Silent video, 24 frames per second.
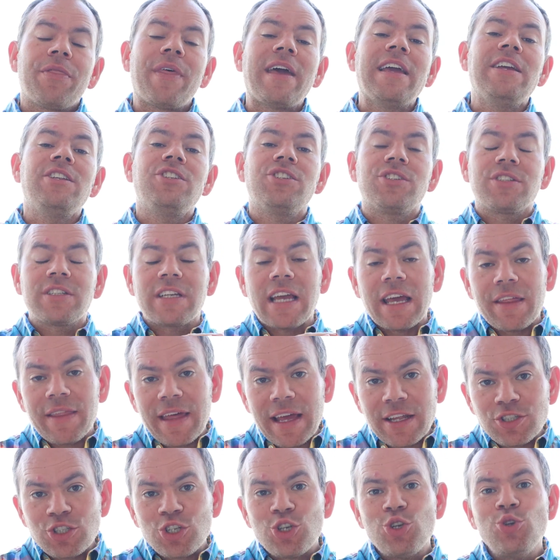They just get
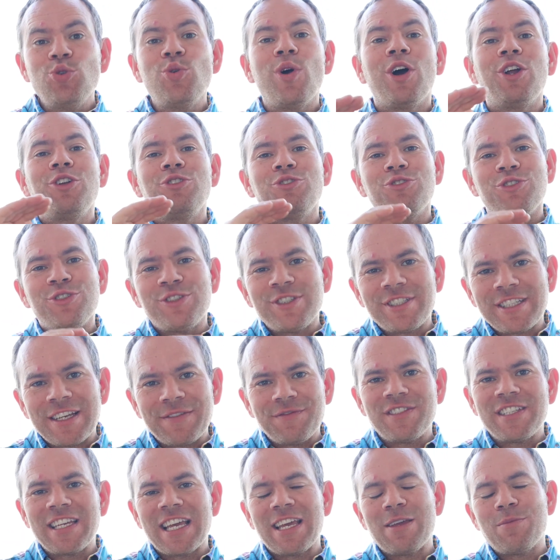their
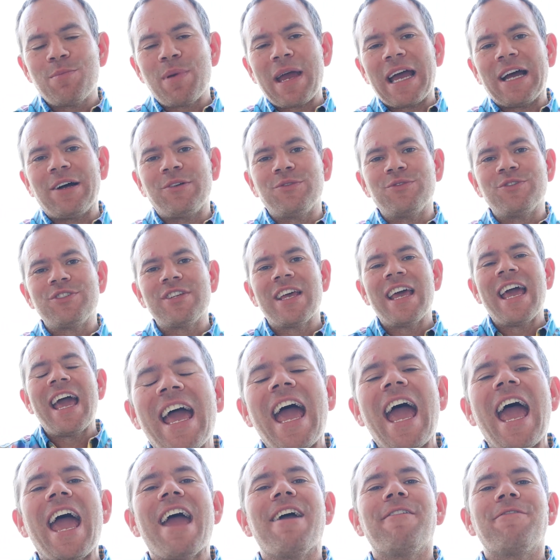£278
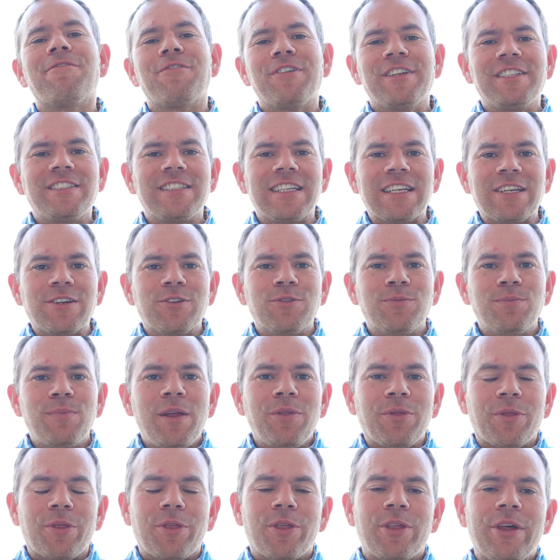every single
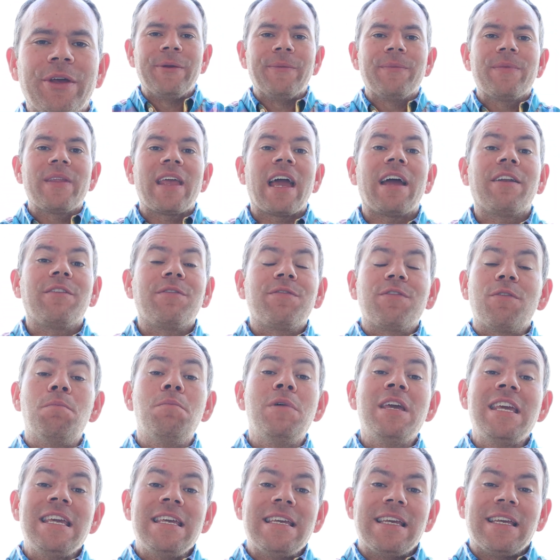month. And for
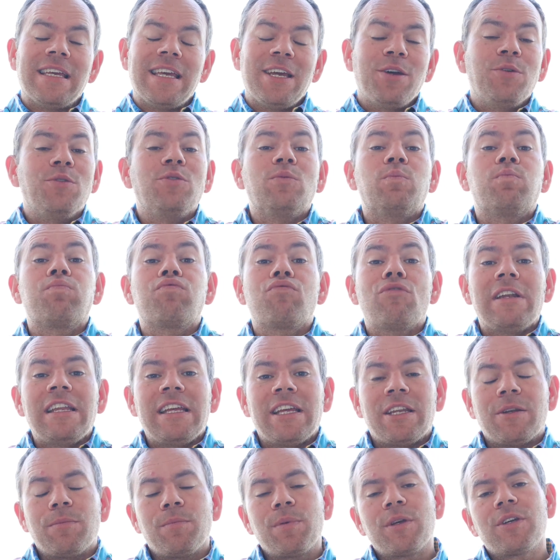me, it was
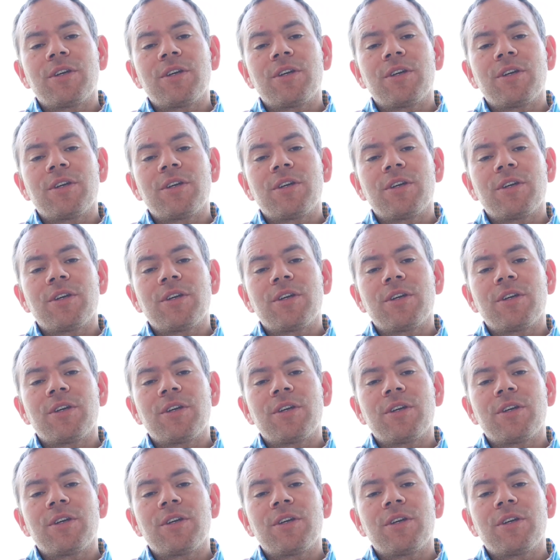brilliant